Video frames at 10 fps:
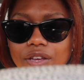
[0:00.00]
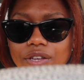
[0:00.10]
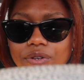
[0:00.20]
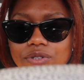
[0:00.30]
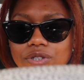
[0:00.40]

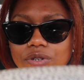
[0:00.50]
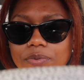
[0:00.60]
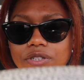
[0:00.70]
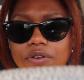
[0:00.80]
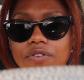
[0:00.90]

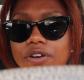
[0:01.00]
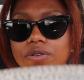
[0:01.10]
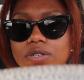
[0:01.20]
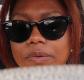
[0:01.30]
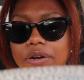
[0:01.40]
YouTube, so if you're a
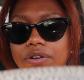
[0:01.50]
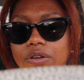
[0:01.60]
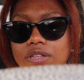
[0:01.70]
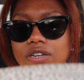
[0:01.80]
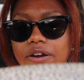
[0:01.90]
YouTuber, you
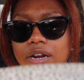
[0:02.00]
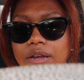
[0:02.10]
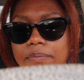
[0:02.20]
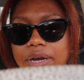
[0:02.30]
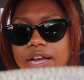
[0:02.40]
know this
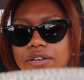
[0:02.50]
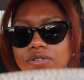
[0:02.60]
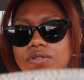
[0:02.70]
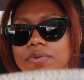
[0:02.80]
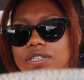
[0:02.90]
already, but
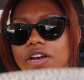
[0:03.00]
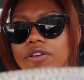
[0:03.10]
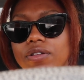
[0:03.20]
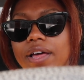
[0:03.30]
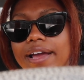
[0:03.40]
YouTube will tell
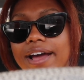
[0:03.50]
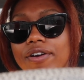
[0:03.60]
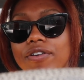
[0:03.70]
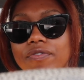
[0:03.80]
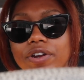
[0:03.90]
you like how
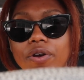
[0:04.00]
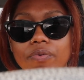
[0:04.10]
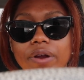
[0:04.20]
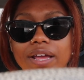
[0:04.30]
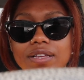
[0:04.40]
your video
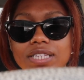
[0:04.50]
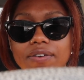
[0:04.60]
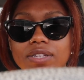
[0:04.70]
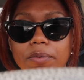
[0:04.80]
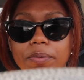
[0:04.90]
ranks.
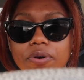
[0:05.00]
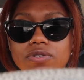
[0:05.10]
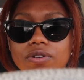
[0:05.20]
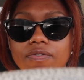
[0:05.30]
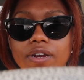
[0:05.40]
Every time you
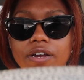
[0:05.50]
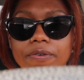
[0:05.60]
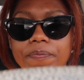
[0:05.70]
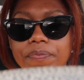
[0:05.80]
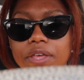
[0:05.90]
post a new
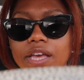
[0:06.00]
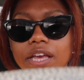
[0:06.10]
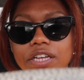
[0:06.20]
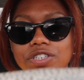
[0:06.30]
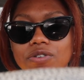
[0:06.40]
video,
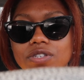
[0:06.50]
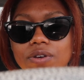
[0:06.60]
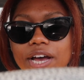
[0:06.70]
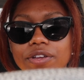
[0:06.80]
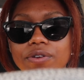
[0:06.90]
it shows
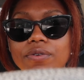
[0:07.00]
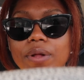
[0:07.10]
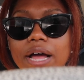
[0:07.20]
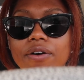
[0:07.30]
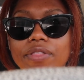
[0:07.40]
you
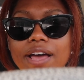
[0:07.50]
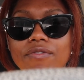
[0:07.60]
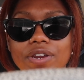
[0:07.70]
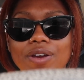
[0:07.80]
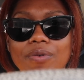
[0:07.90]
how that
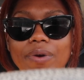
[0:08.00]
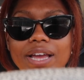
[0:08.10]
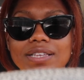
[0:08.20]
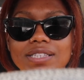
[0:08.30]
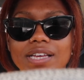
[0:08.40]
video
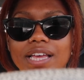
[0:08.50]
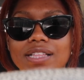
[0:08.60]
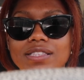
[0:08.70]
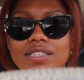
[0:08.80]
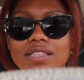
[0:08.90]
ranks
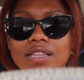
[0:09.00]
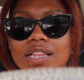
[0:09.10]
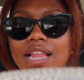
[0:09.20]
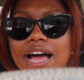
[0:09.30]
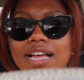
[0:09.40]
against the
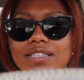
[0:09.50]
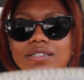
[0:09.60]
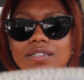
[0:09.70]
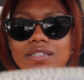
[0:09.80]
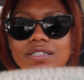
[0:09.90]

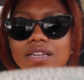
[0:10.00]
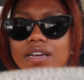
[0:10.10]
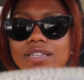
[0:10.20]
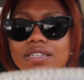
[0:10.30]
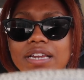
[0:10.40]
last
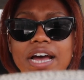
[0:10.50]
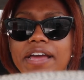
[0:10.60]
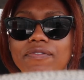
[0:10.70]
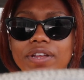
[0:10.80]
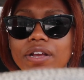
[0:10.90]

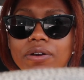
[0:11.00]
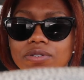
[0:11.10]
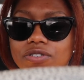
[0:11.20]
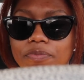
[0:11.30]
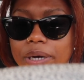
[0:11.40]
9
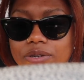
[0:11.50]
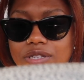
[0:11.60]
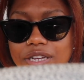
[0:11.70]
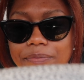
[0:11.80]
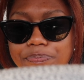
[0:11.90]
videos you've
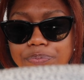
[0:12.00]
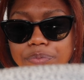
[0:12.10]
posted.